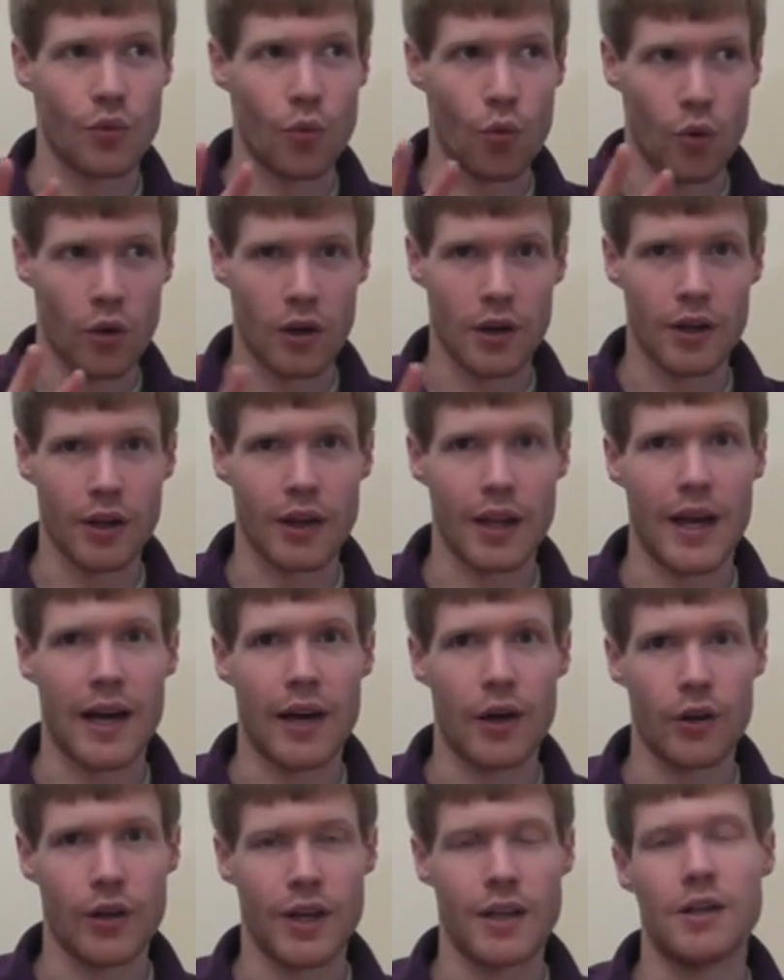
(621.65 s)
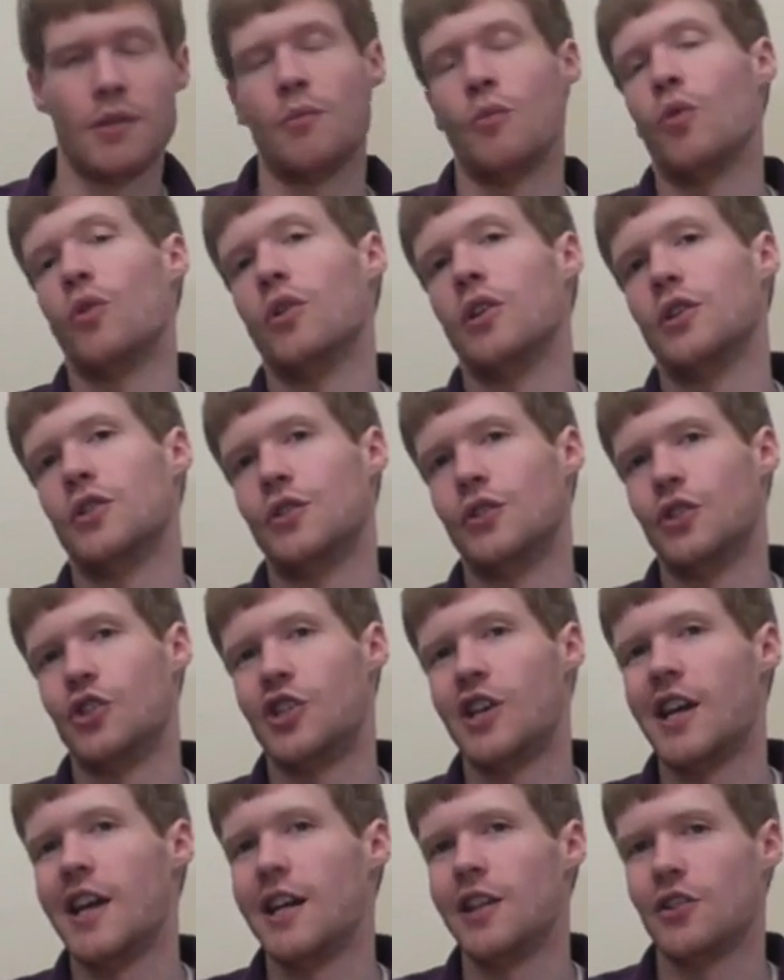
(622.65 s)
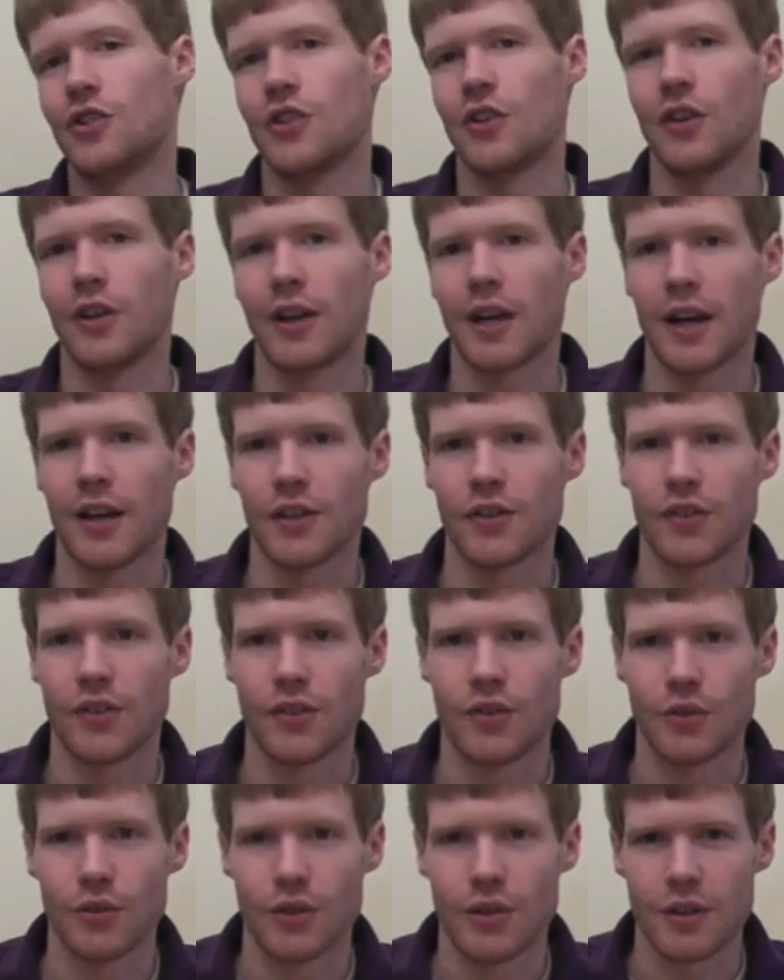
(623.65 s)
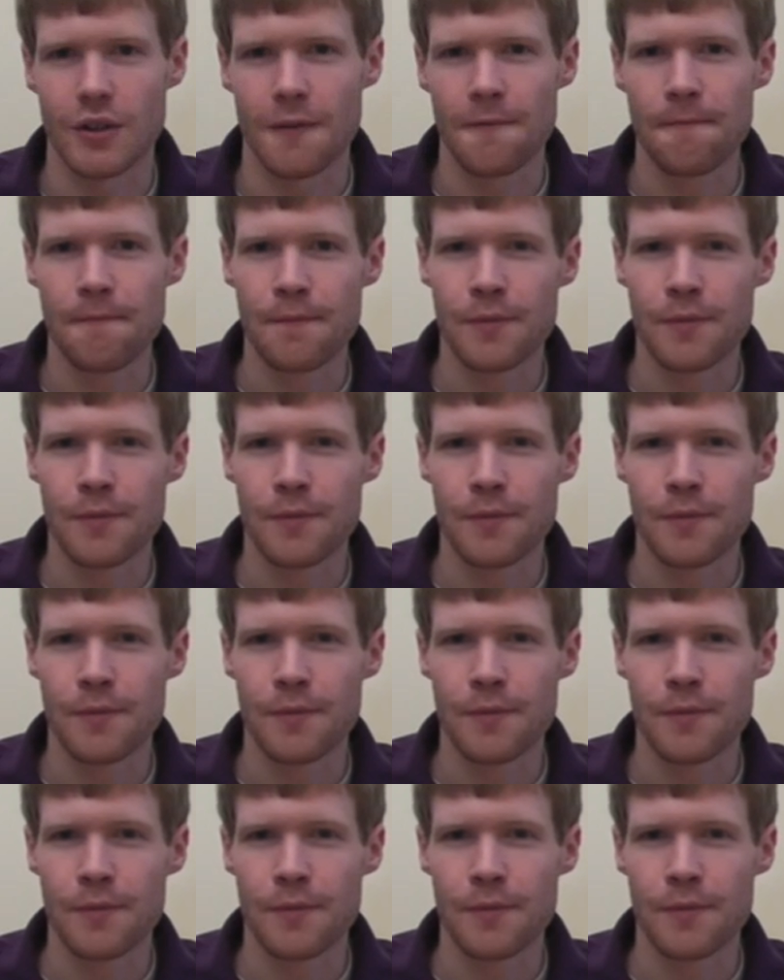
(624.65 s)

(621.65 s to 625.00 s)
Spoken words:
weren't allowed anymore to change their constitution.